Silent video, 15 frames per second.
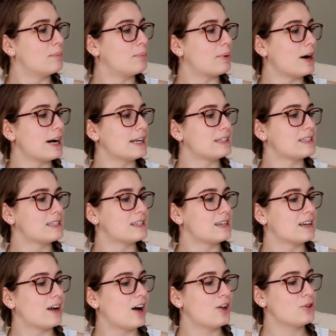But
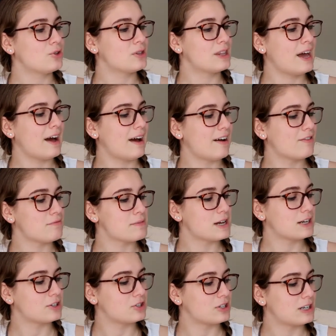other than that, I've managed